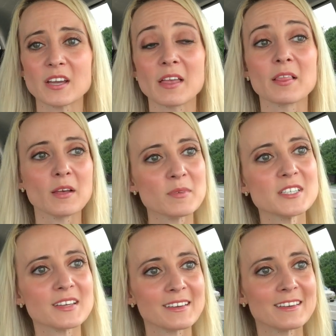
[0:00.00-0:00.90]
and let me
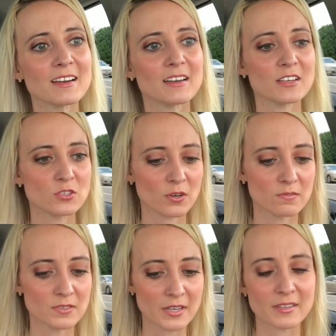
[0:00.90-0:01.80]
tell you, it
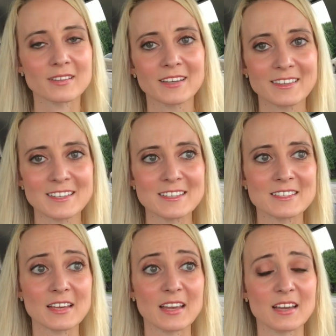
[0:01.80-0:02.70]
drove nothing like these,
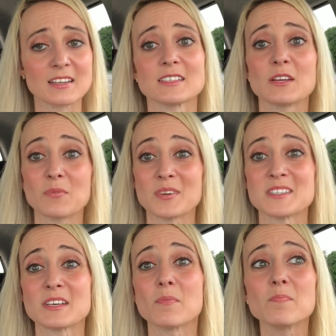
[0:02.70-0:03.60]
and it
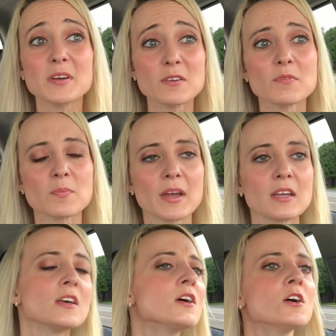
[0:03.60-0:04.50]
was a bit of a
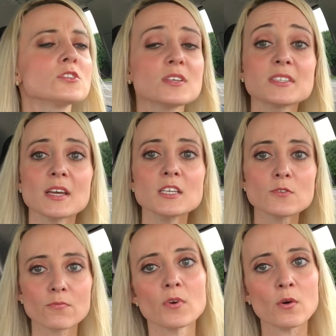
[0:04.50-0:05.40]
pain. So this is
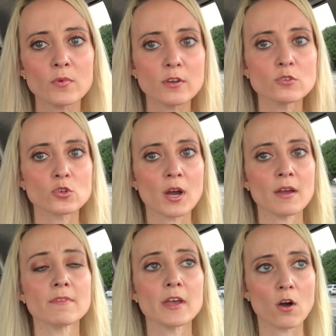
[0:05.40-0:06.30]
front wheel
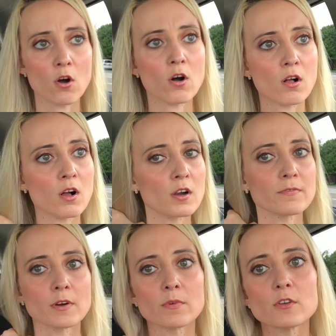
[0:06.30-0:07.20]
drive. They all are
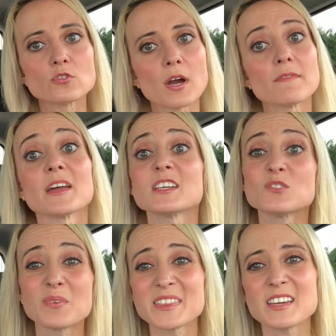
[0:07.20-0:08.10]
front wheel drive. That
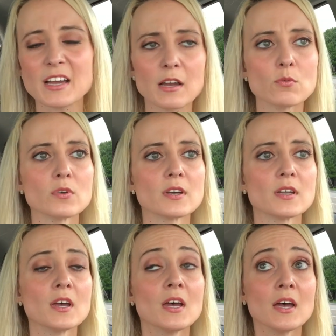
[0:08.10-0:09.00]
is one thing I would